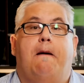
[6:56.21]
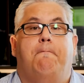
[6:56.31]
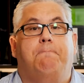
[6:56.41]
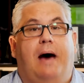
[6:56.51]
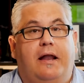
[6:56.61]

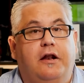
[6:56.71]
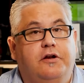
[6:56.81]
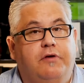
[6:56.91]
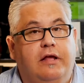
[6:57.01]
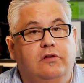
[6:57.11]

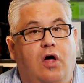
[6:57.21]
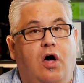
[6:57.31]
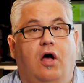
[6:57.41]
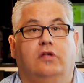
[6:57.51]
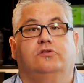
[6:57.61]
monitoring
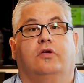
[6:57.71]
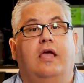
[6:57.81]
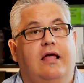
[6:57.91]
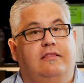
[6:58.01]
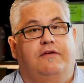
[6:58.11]
logs,
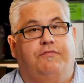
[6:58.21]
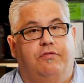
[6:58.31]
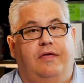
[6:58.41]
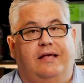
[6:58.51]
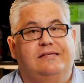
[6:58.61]
looking at different
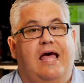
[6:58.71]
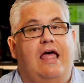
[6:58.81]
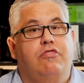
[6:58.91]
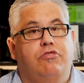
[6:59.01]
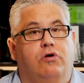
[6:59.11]
things.
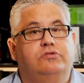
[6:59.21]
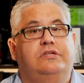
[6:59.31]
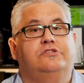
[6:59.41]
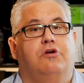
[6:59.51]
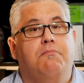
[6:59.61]
Those
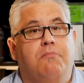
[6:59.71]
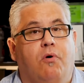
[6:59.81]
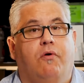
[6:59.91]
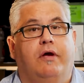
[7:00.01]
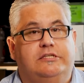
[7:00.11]
things are
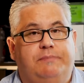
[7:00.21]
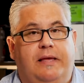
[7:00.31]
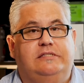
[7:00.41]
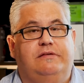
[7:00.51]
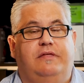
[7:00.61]
more
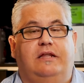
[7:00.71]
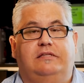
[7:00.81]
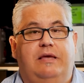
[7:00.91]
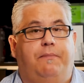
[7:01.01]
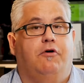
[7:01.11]
expensive than a
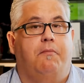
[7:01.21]
typical